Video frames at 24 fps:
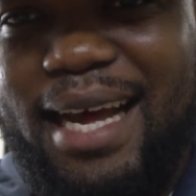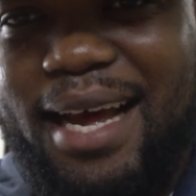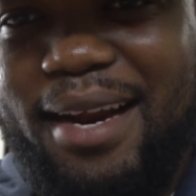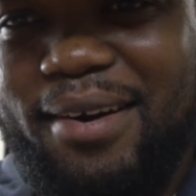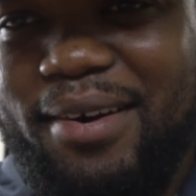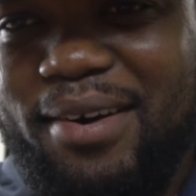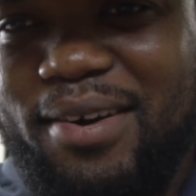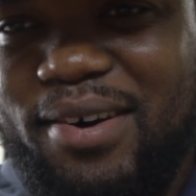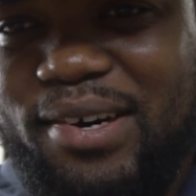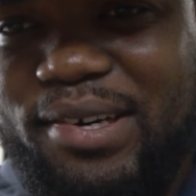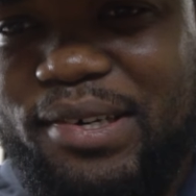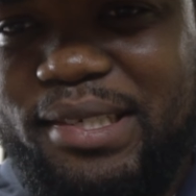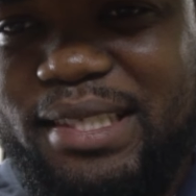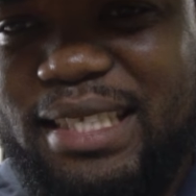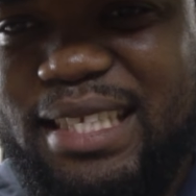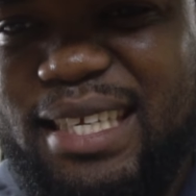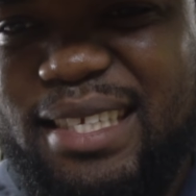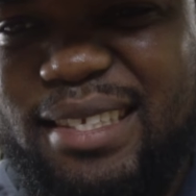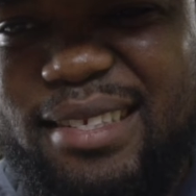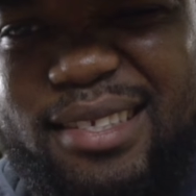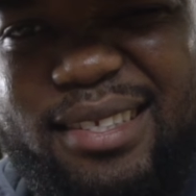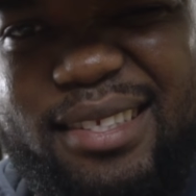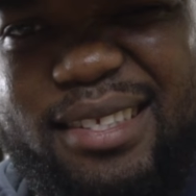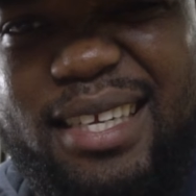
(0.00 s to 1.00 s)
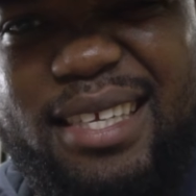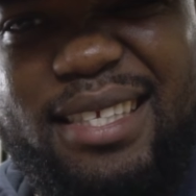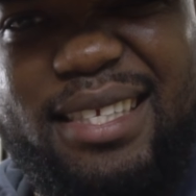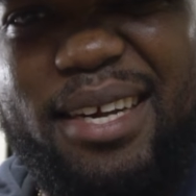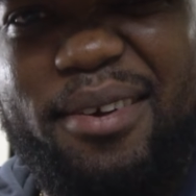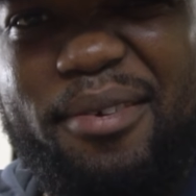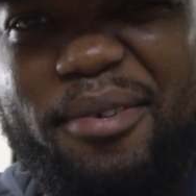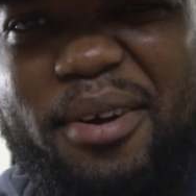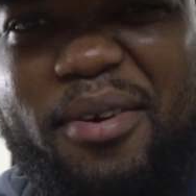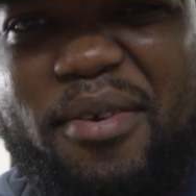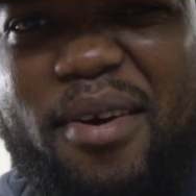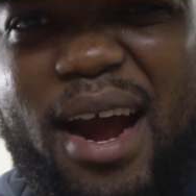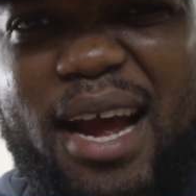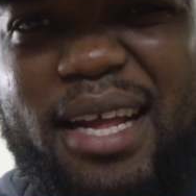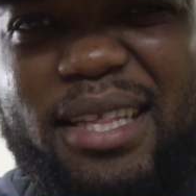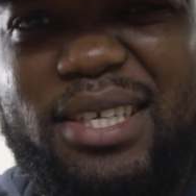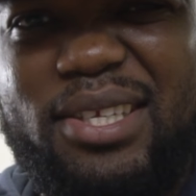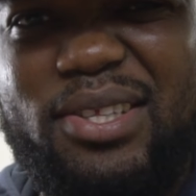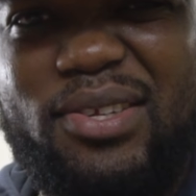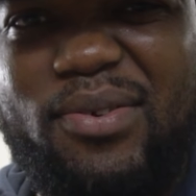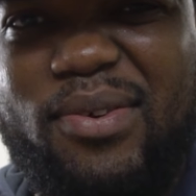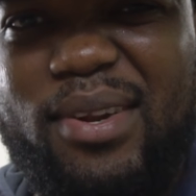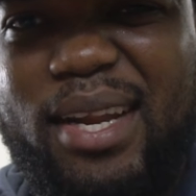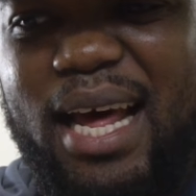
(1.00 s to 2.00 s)
I don't know. Is is it required
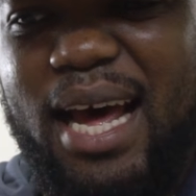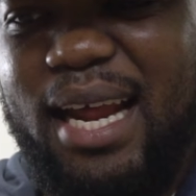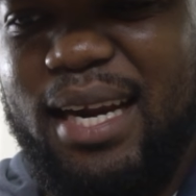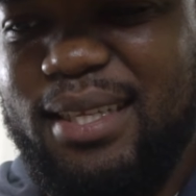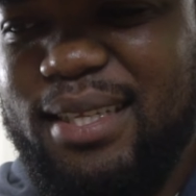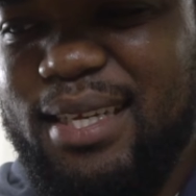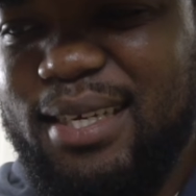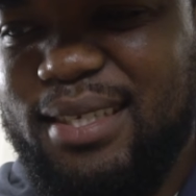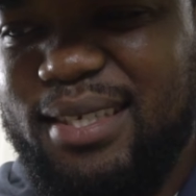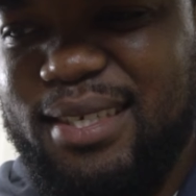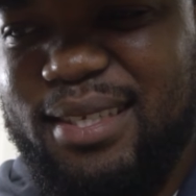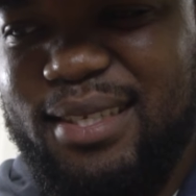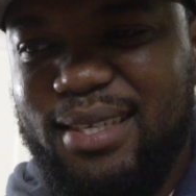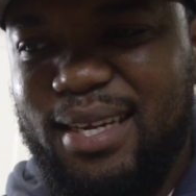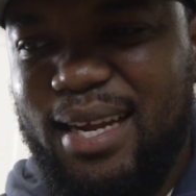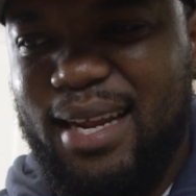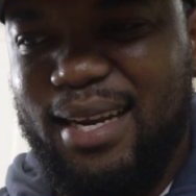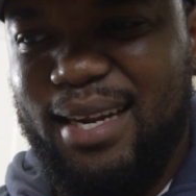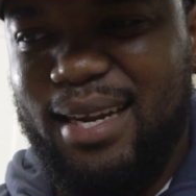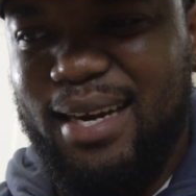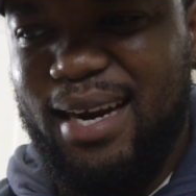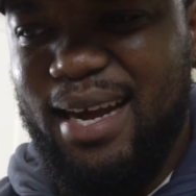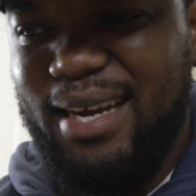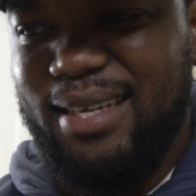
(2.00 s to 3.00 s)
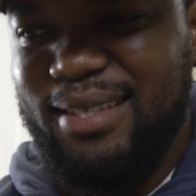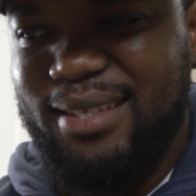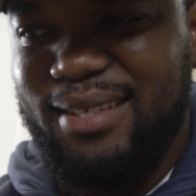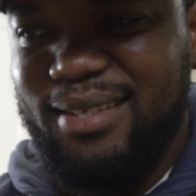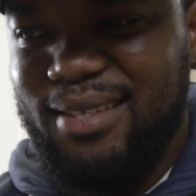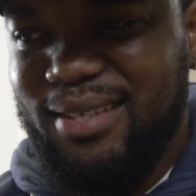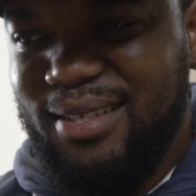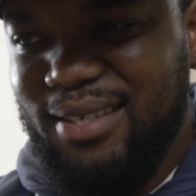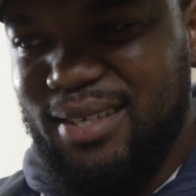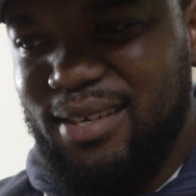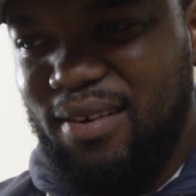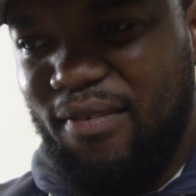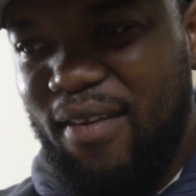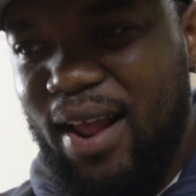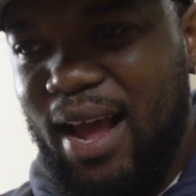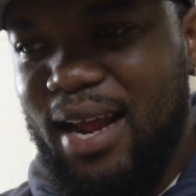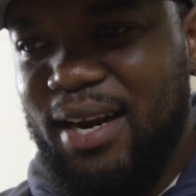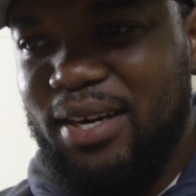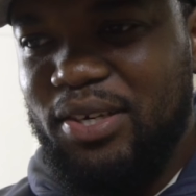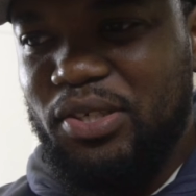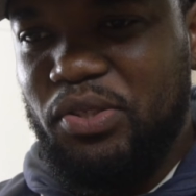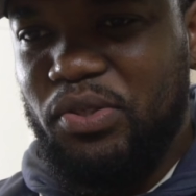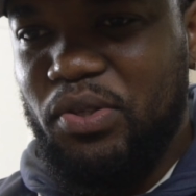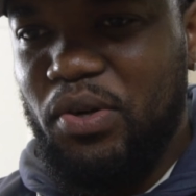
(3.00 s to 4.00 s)
to do a lot of things to get that license? Just
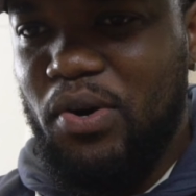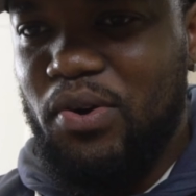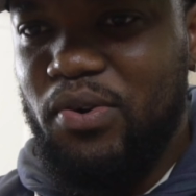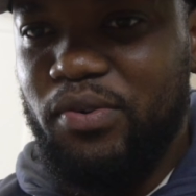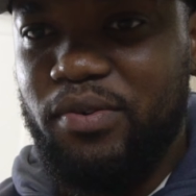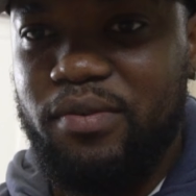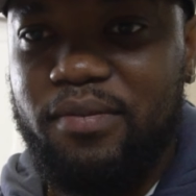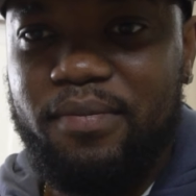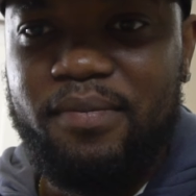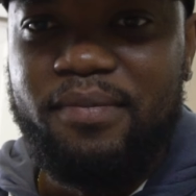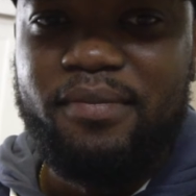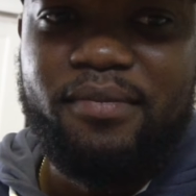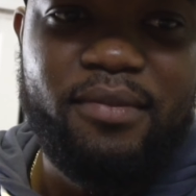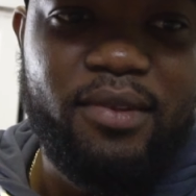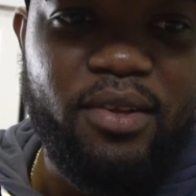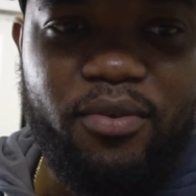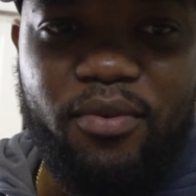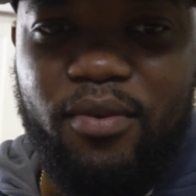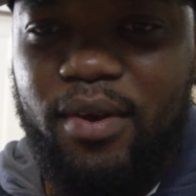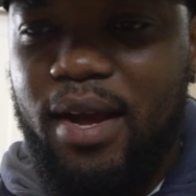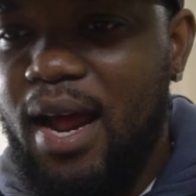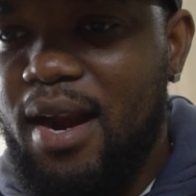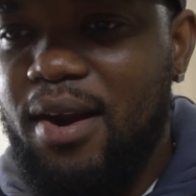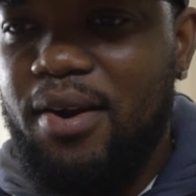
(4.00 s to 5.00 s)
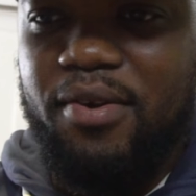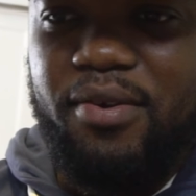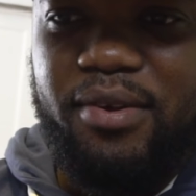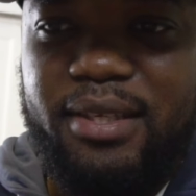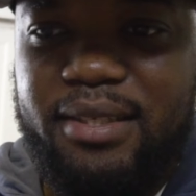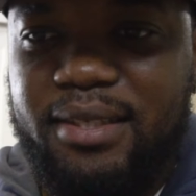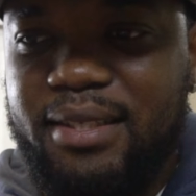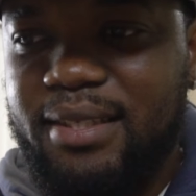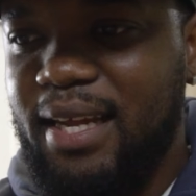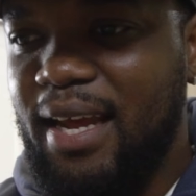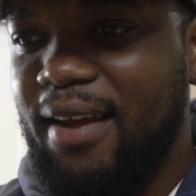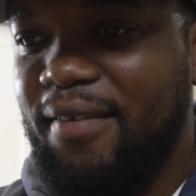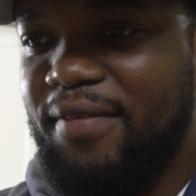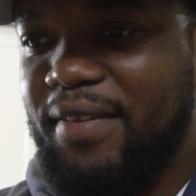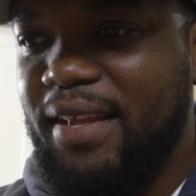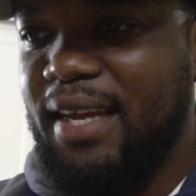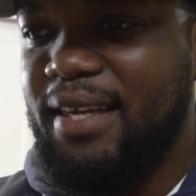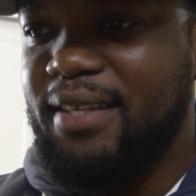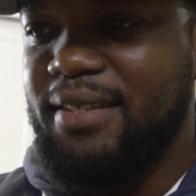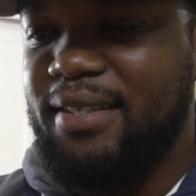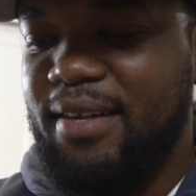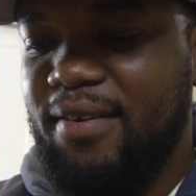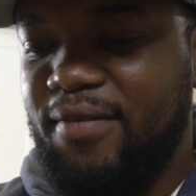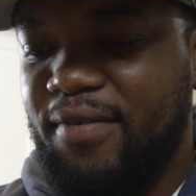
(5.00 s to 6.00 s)
flying a drone, you gotta know the safety
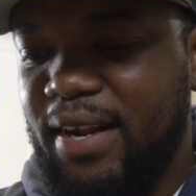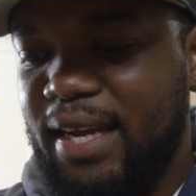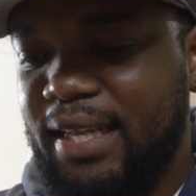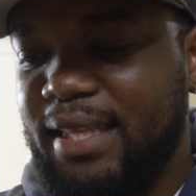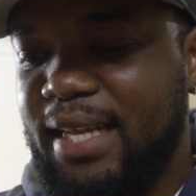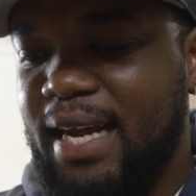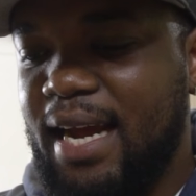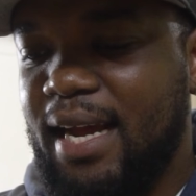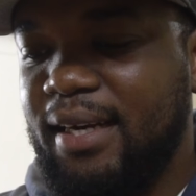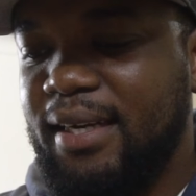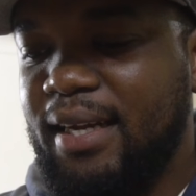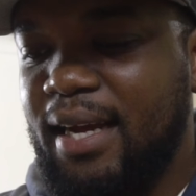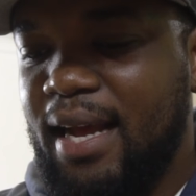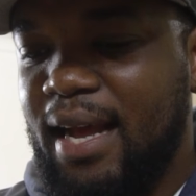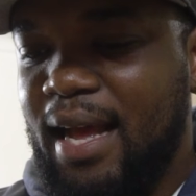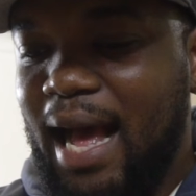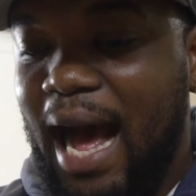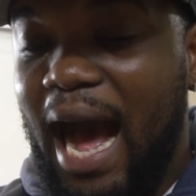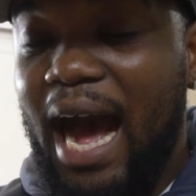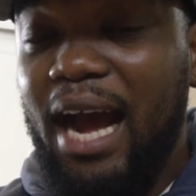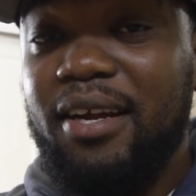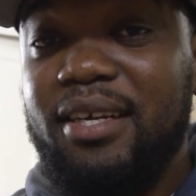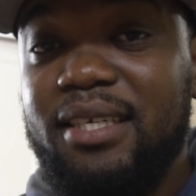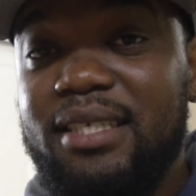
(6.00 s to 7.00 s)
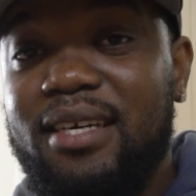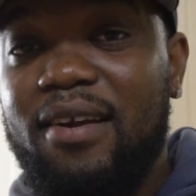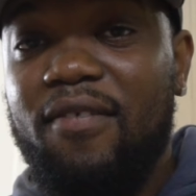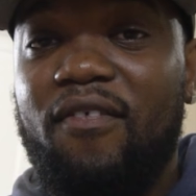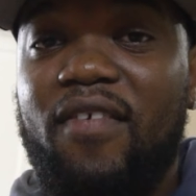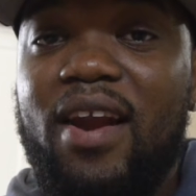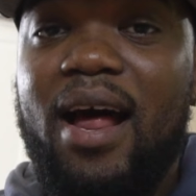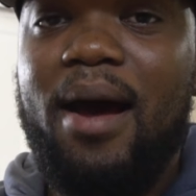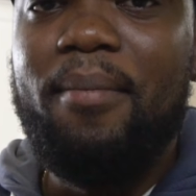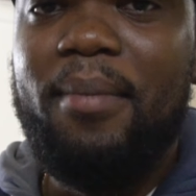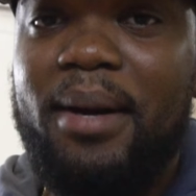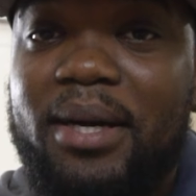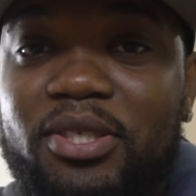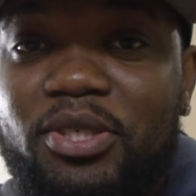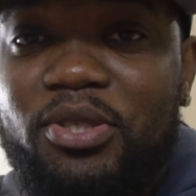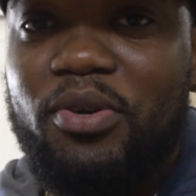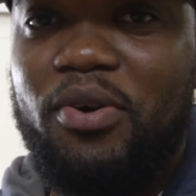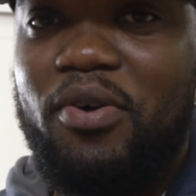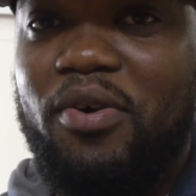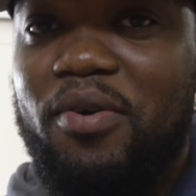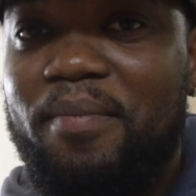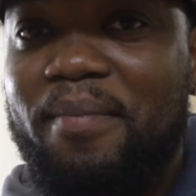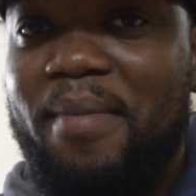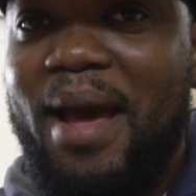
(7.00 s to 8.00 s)
and stuff like that. I usually fly my
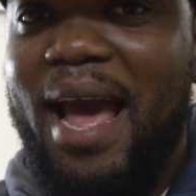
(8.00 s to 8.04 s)
drone